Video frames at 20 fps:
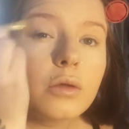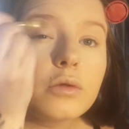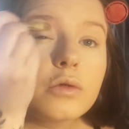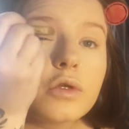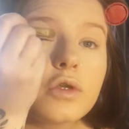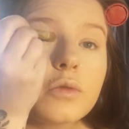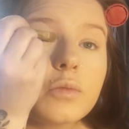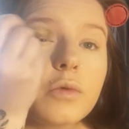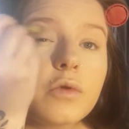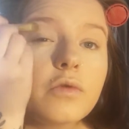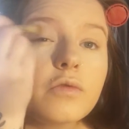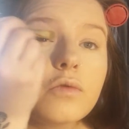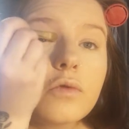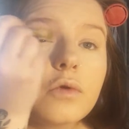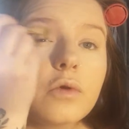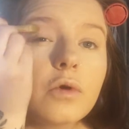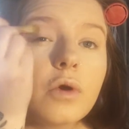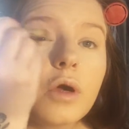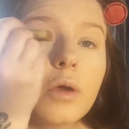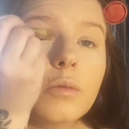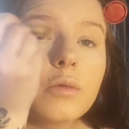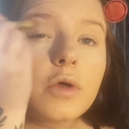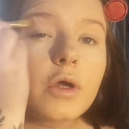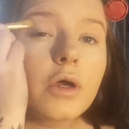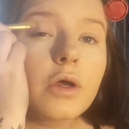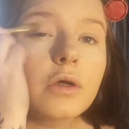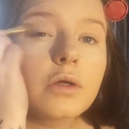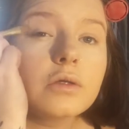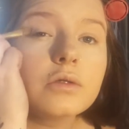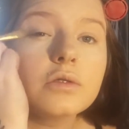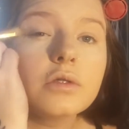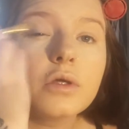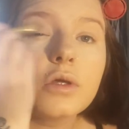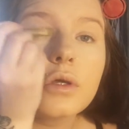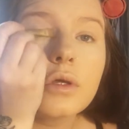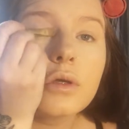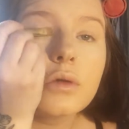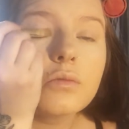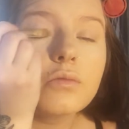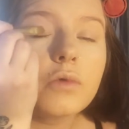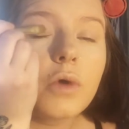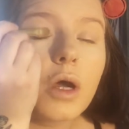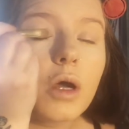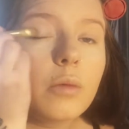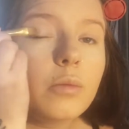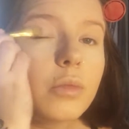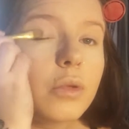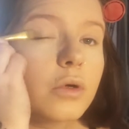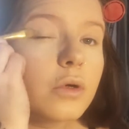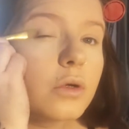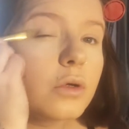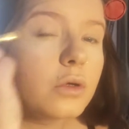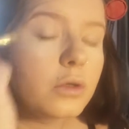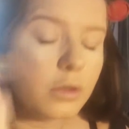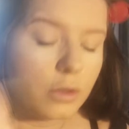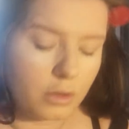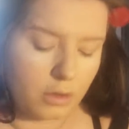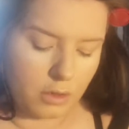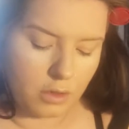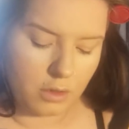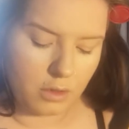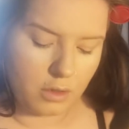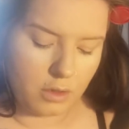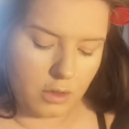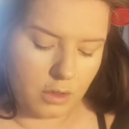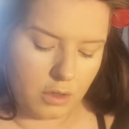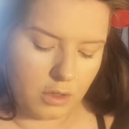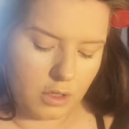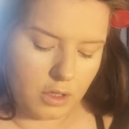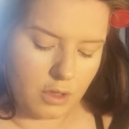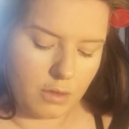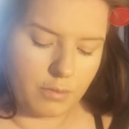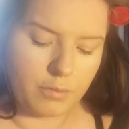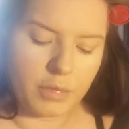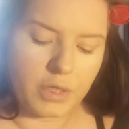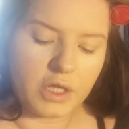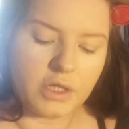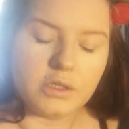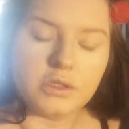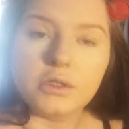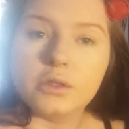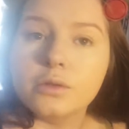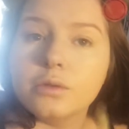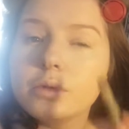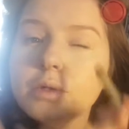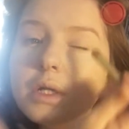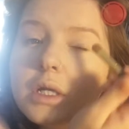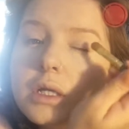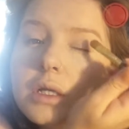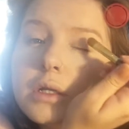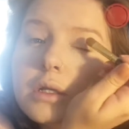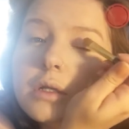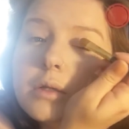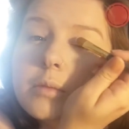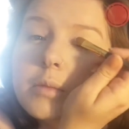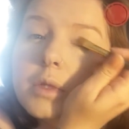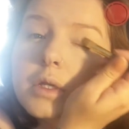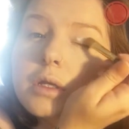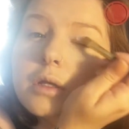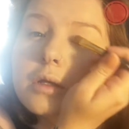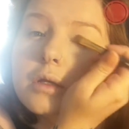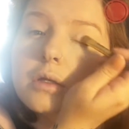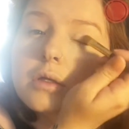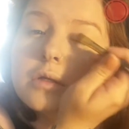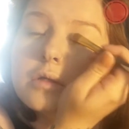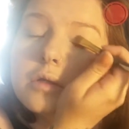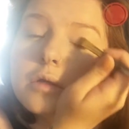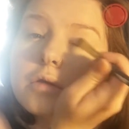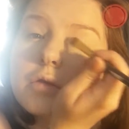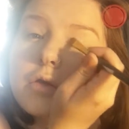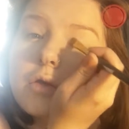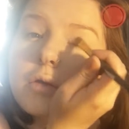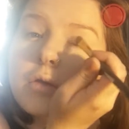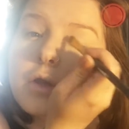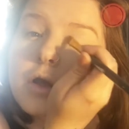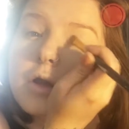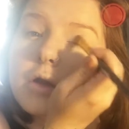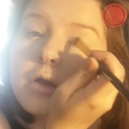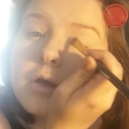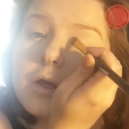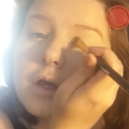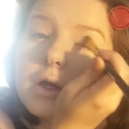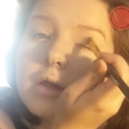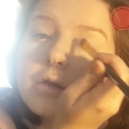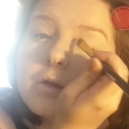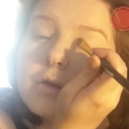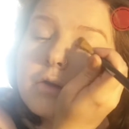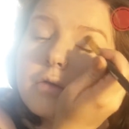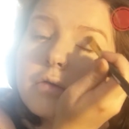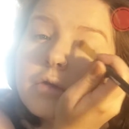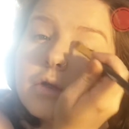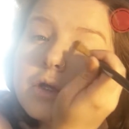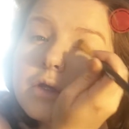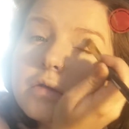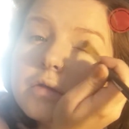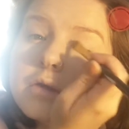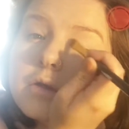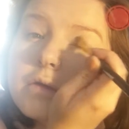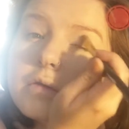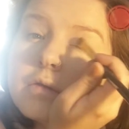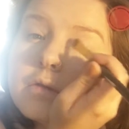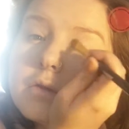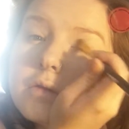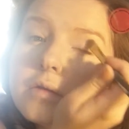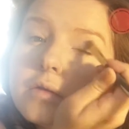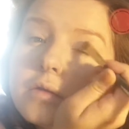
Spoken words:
just before I'm going to rub and blend it all in a minute, just so that I don't get these creases.